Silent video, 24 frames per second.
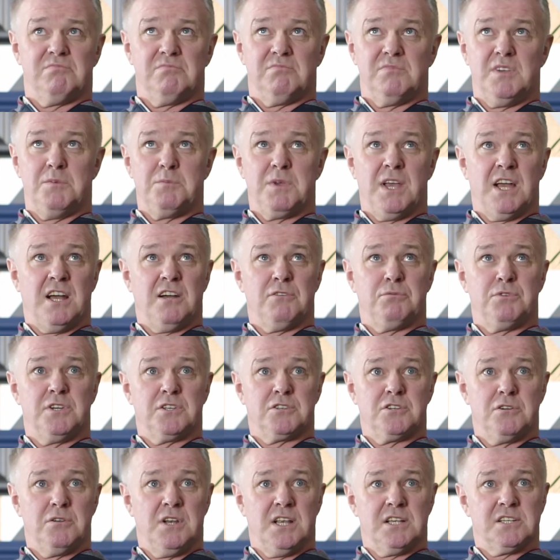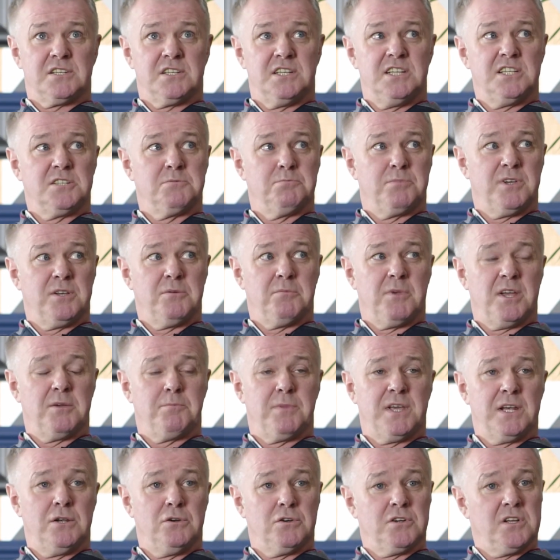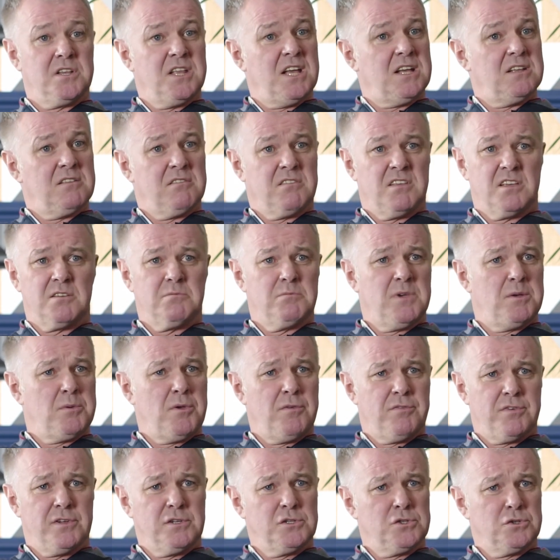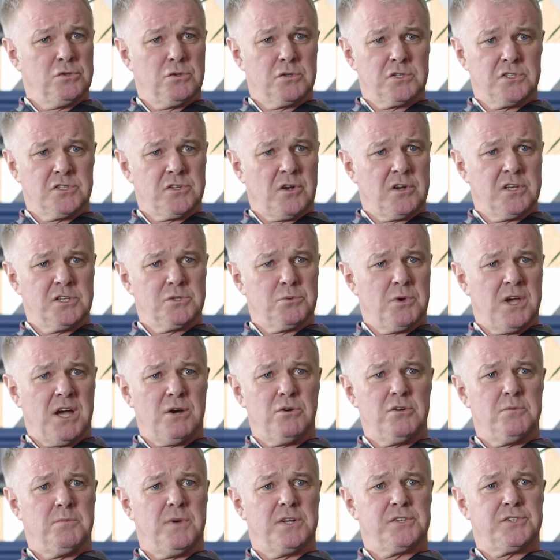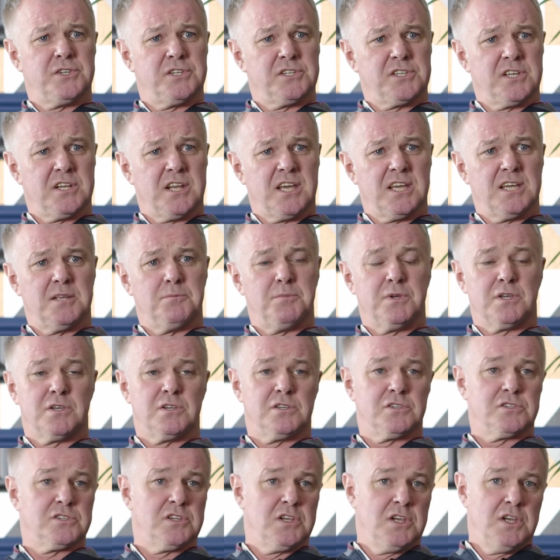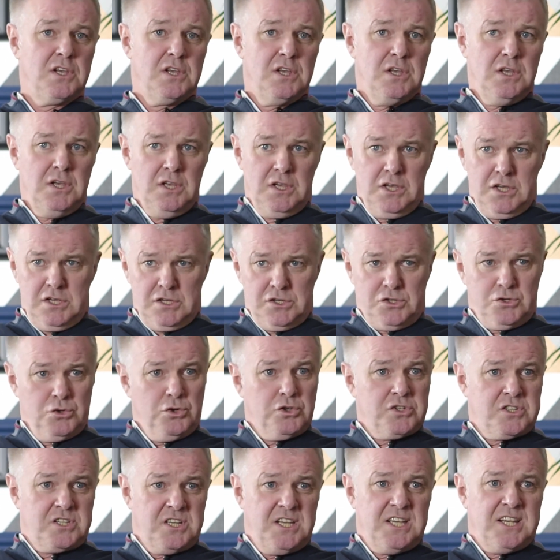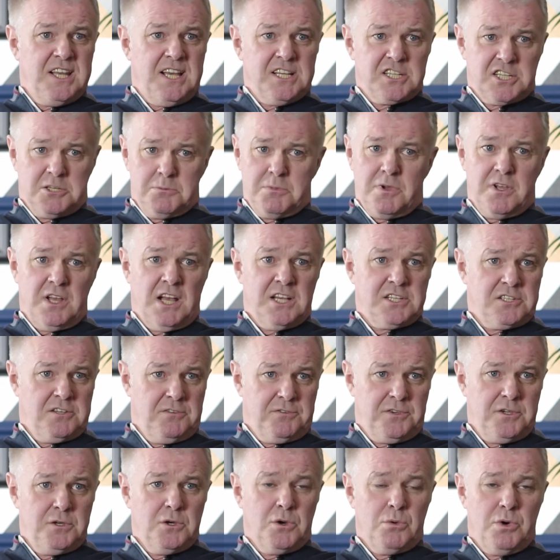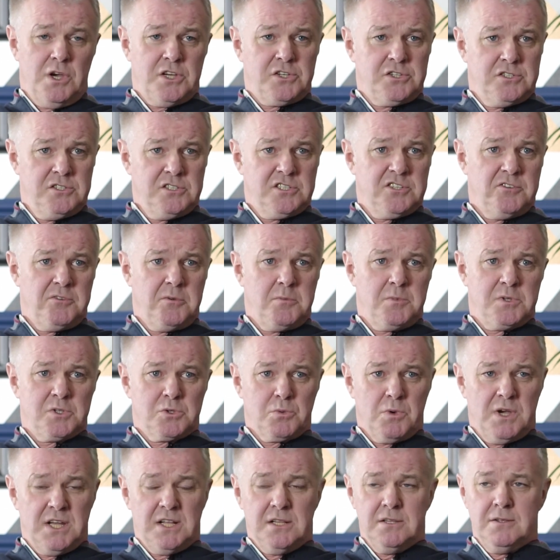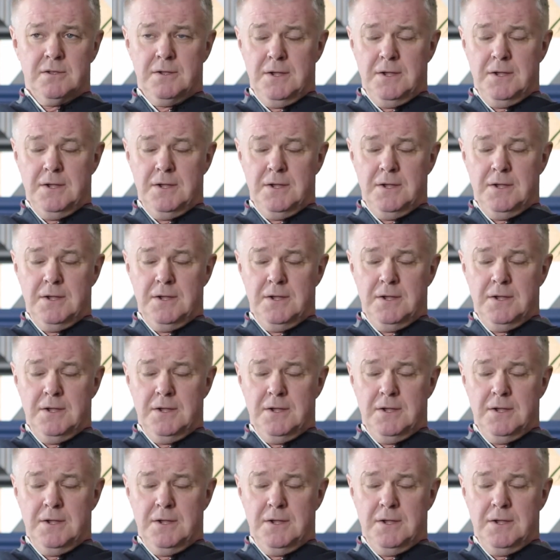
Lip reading: maybe halfway through last season, people might have been looking at that and think maybe Phil Jones is on his way out of Manchester United, because Jose had asked a few questions of him as well.